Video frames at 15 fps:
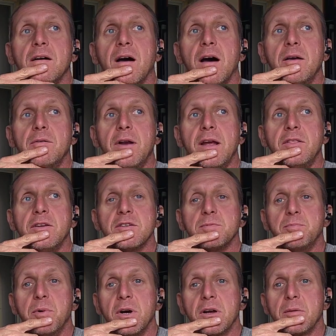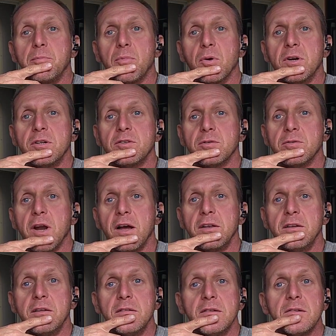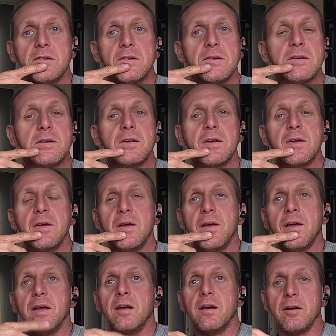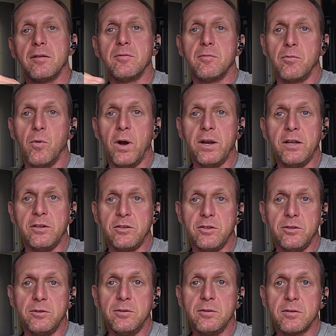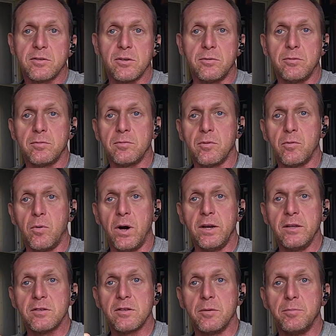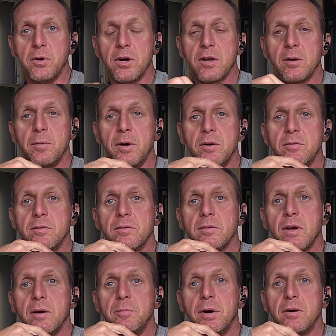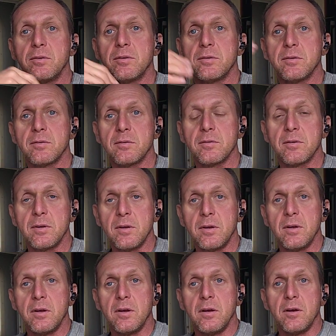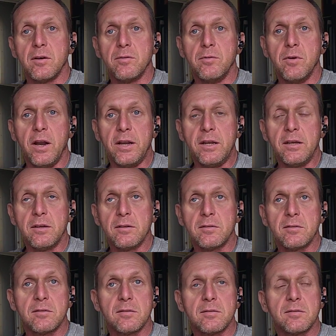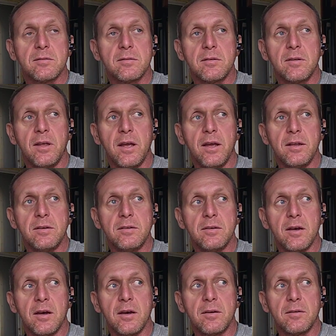I read this book, Born to Run, 1 and 2. So 1 is the book about running and